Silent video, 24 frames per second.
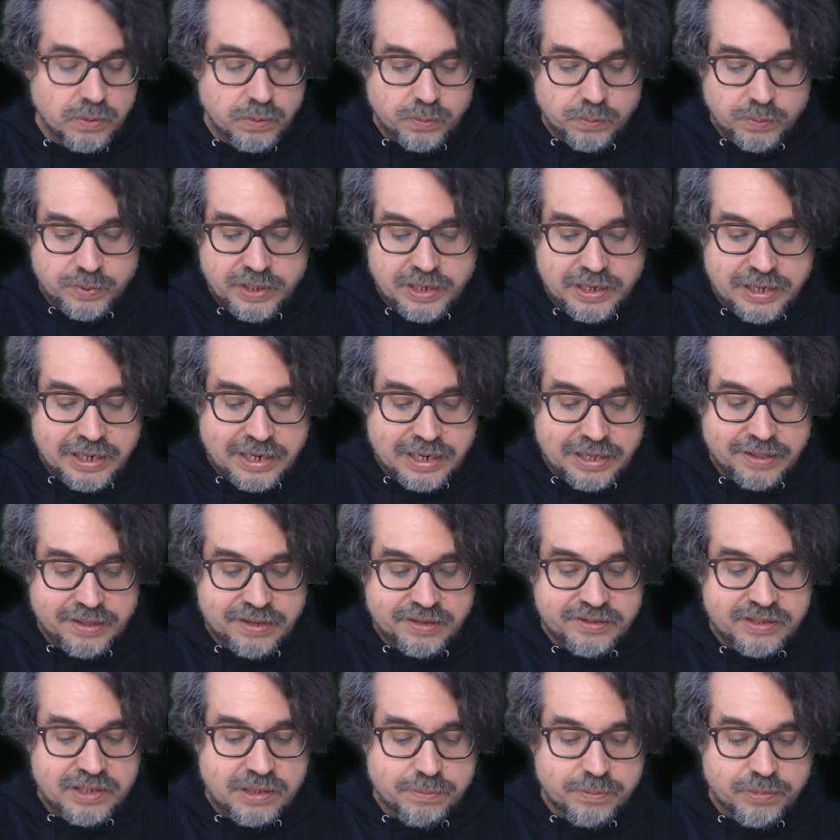We can add the
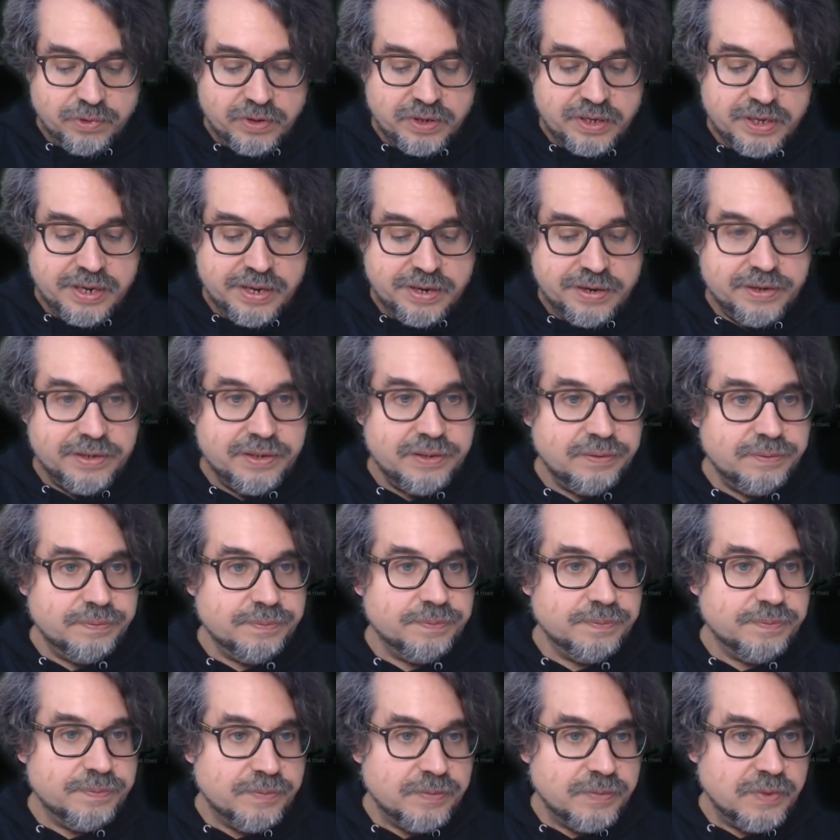symbol here,
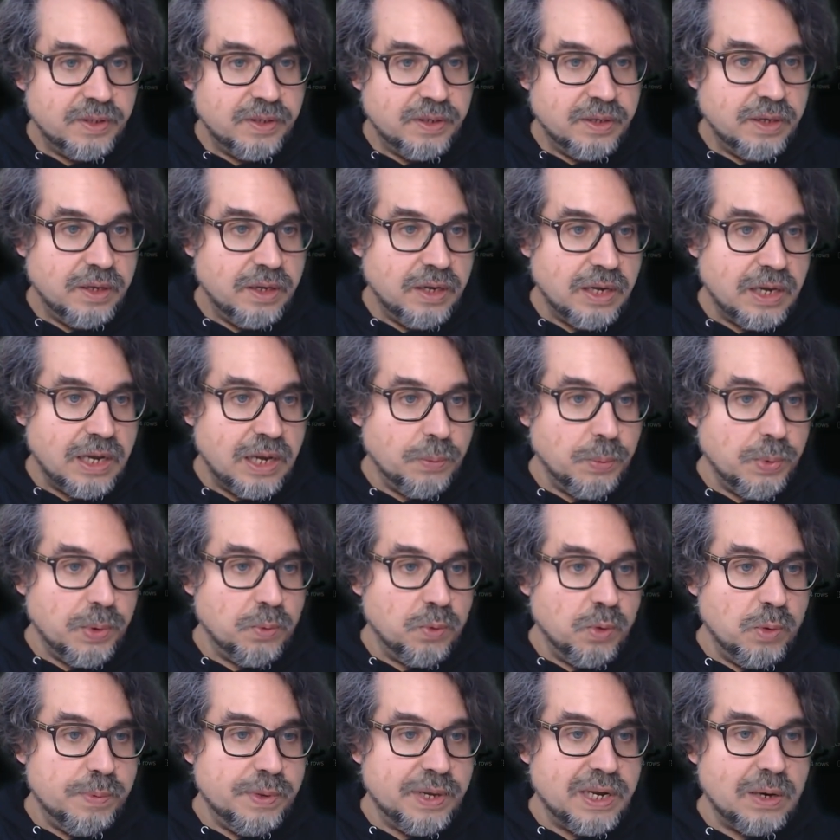and we
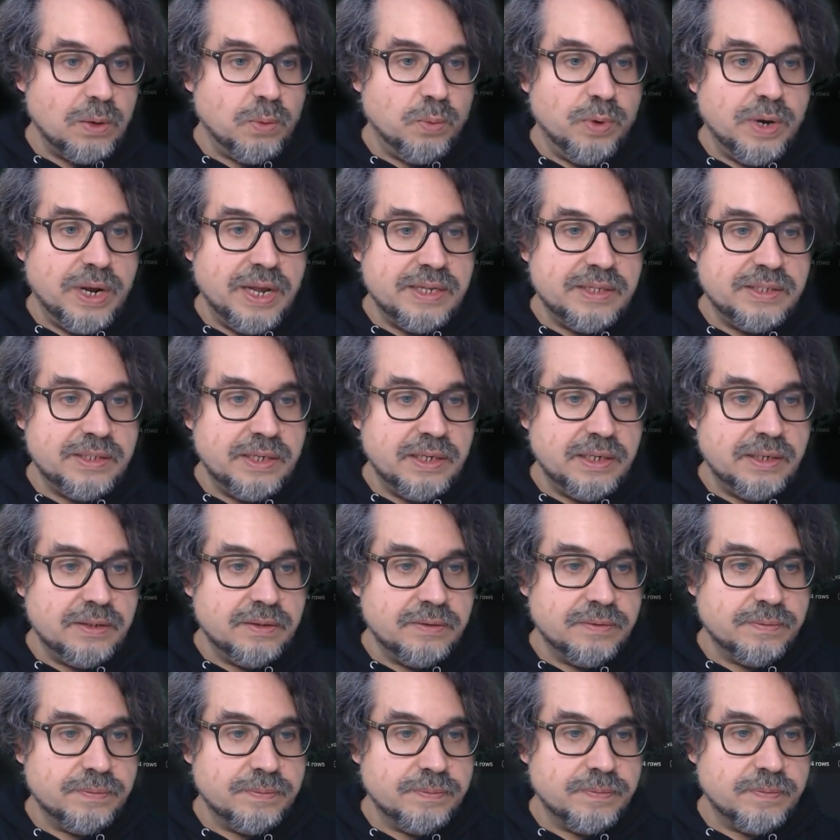could be
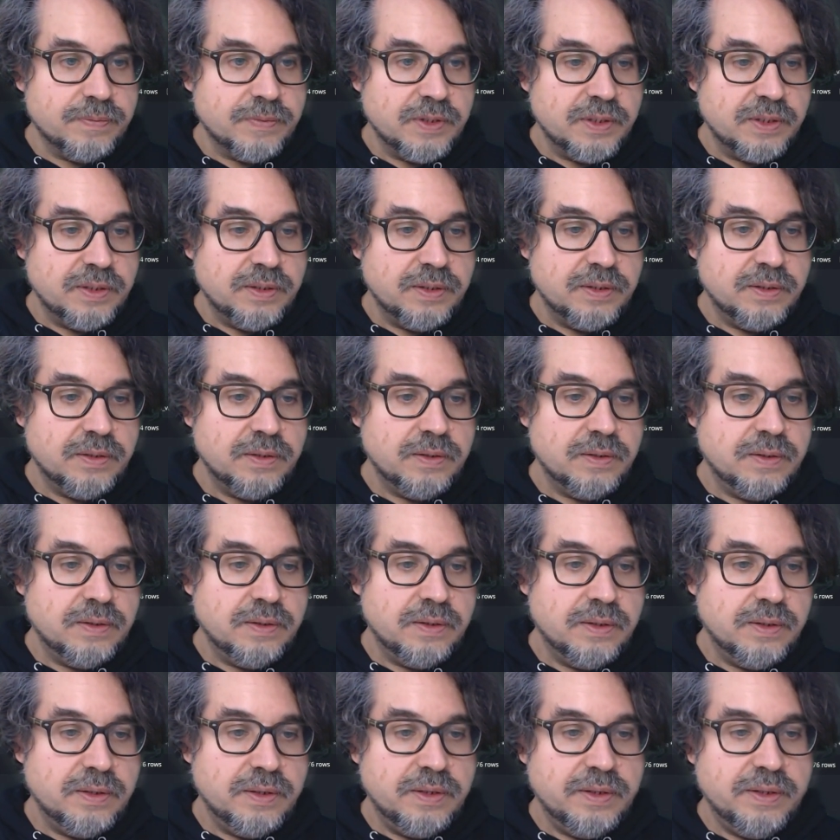calculating
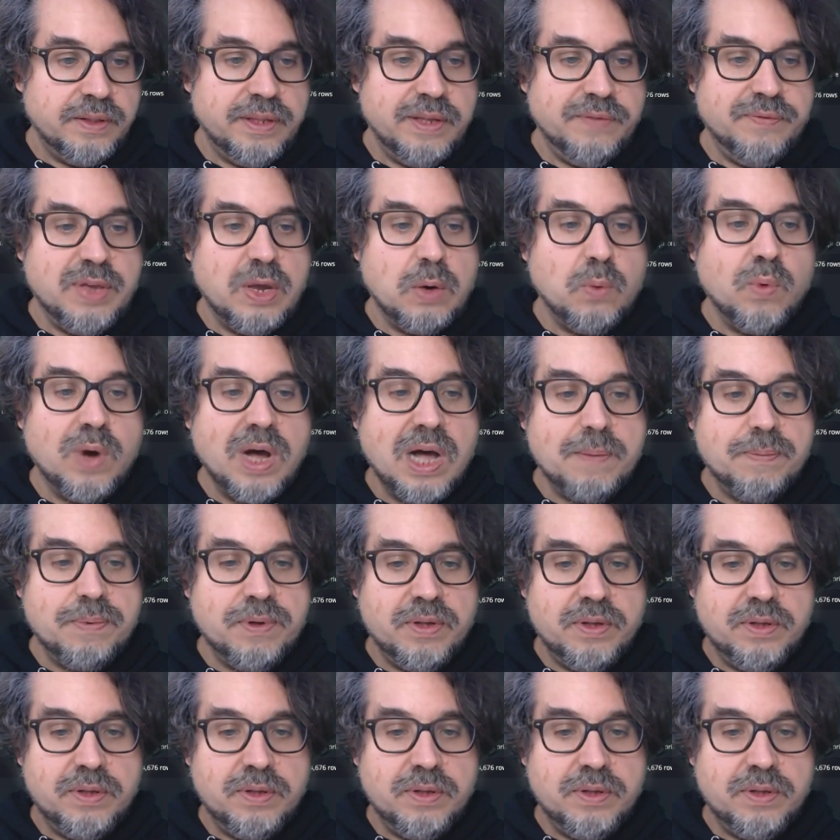the VWAP